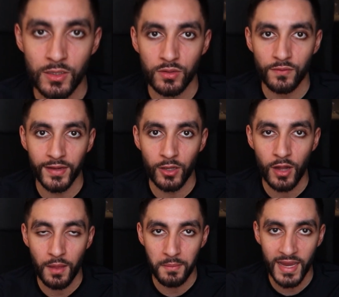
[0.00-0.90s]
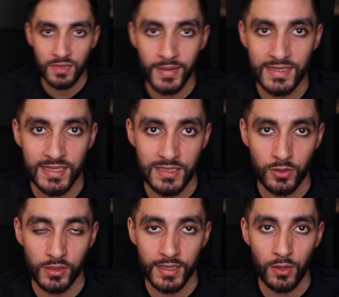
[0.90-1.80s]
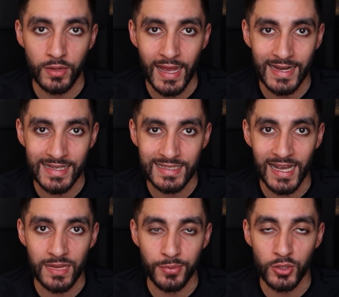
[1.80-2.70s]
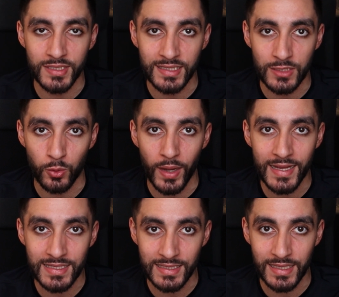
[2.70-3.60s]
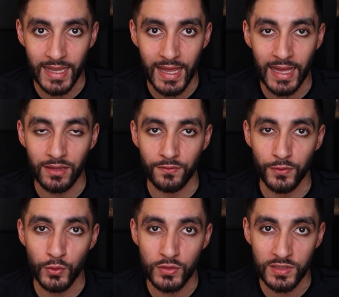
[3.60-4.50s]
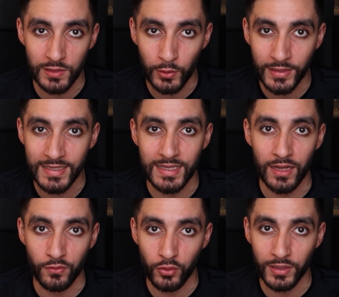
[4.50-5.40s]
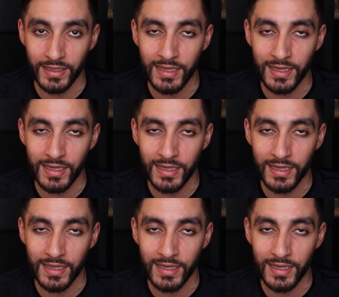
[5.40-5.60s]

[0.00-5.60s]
I got the video, I made my TikTok account and I started posting twice a day, and the views slowly started rolling